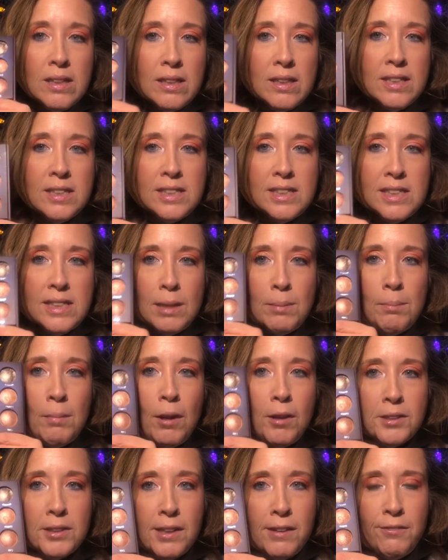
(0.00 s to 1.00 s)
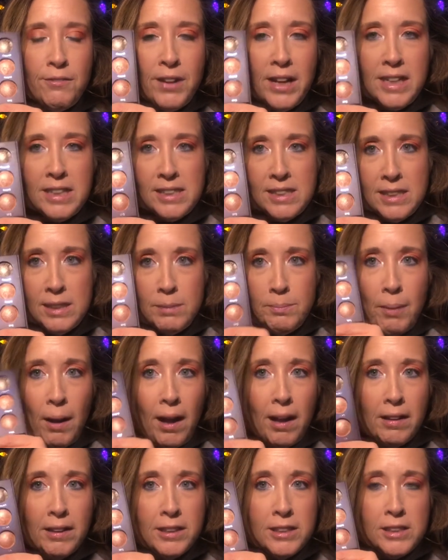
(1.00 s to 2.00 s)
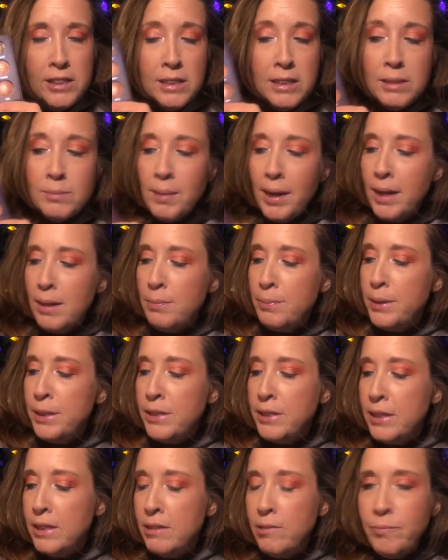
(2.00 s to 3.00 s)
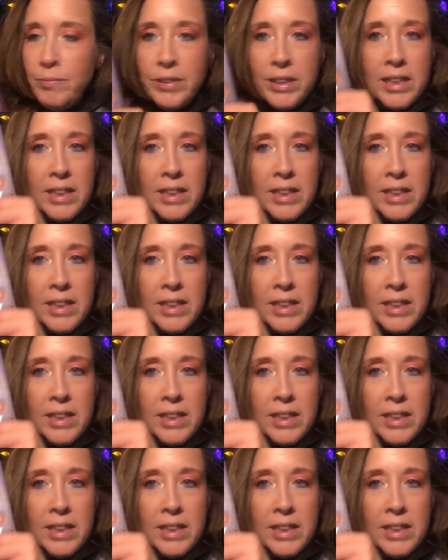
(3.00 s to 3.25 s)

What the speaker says: This is a multifaceted palette, in my opinion.